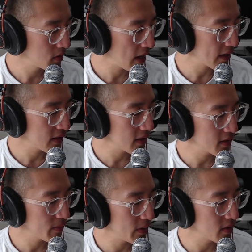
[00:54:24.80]
Acting is
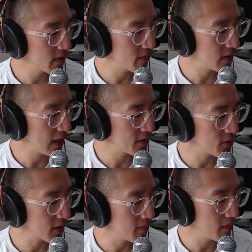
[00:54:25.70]
a bit different, as
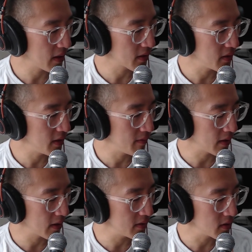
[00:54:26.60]
you can make a
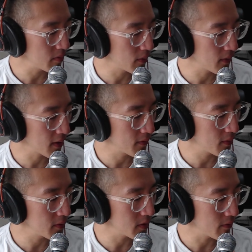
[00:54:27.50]
living in supporting
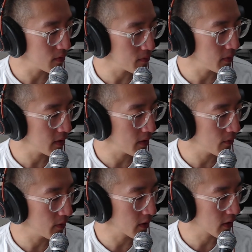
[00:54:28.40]
roles if you put in the
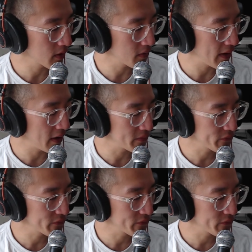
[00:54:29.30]
work. Yeah.